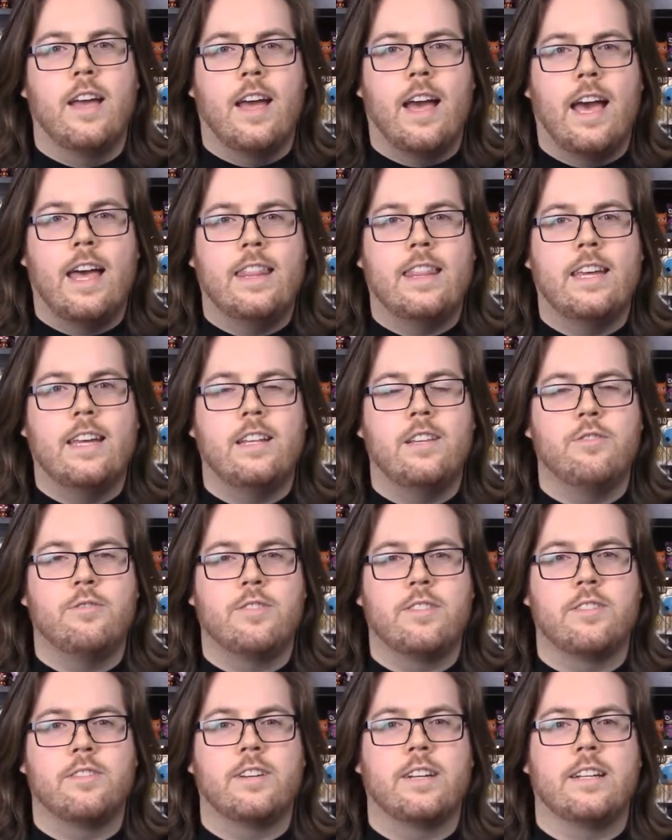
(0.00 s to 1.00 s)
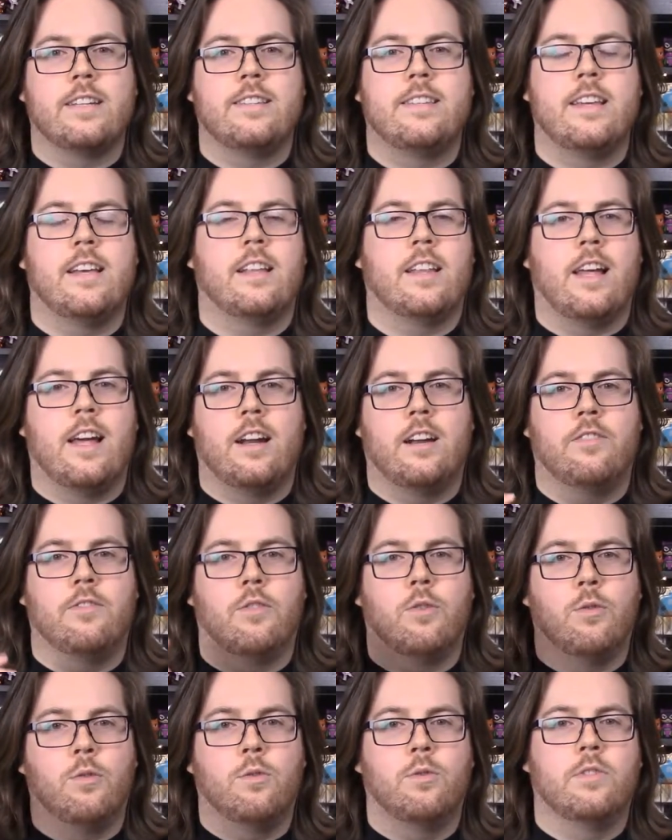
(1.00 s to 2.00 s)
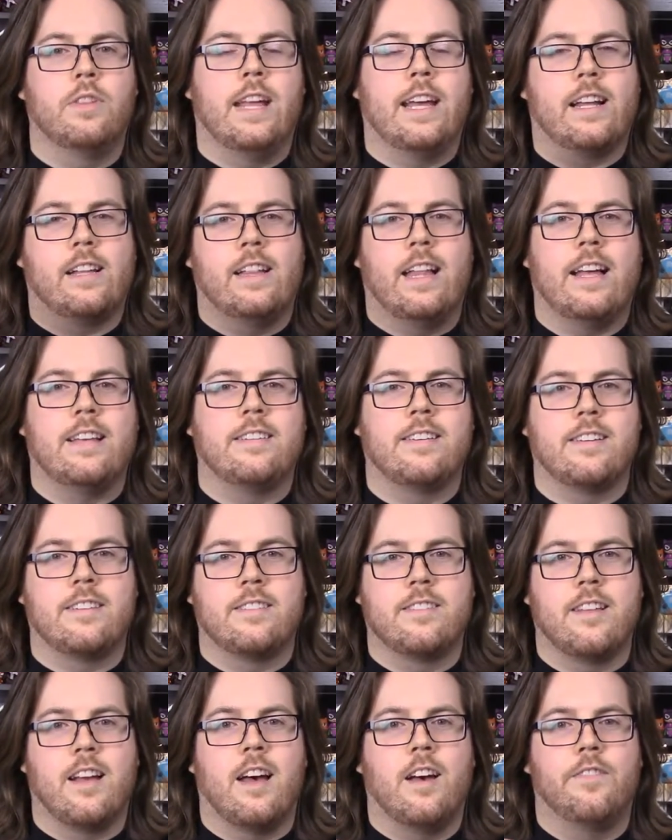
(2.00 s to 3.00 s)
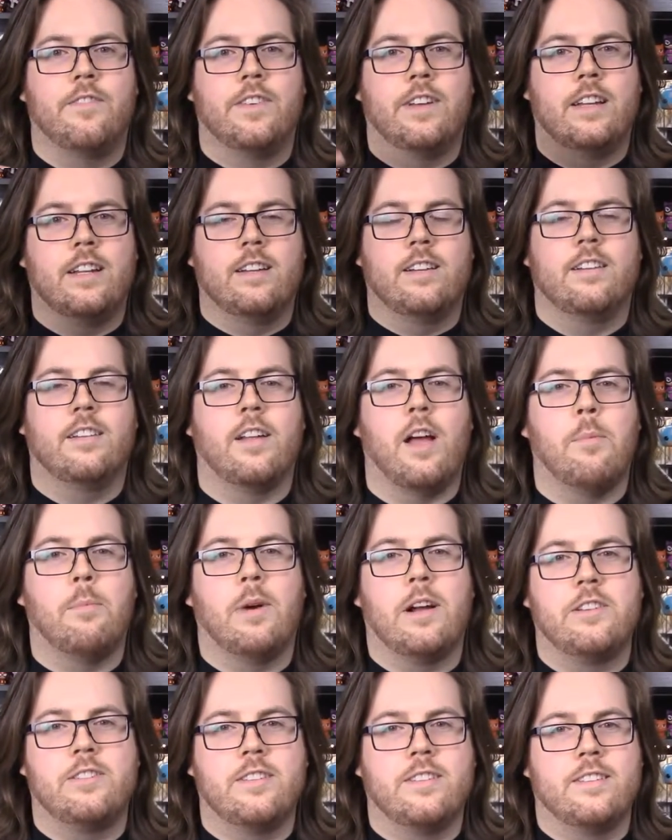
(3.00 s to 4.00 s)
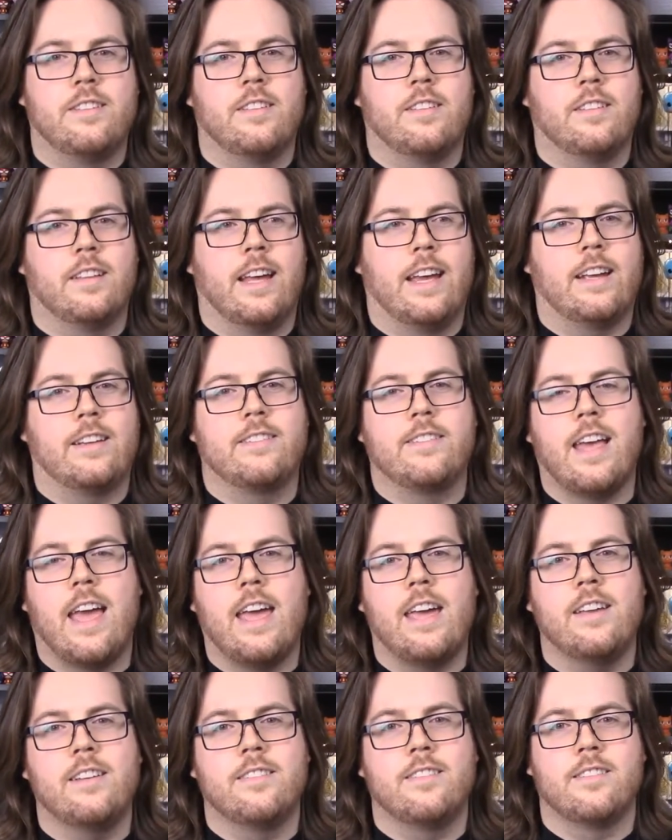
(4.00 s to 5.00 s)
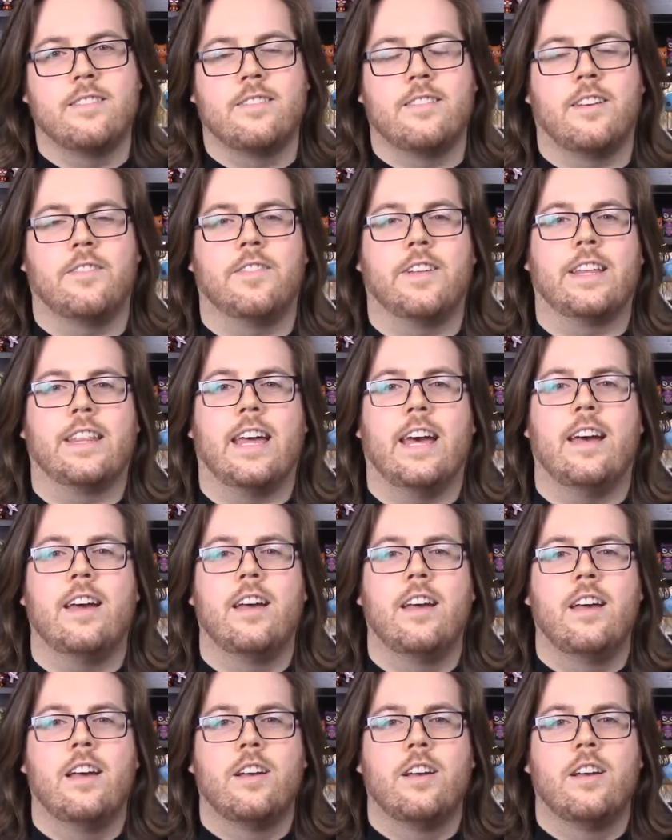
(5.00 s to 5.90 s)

And then you still get to see a lot of old like classic stuff and a bunch of like sayings and stuff like that.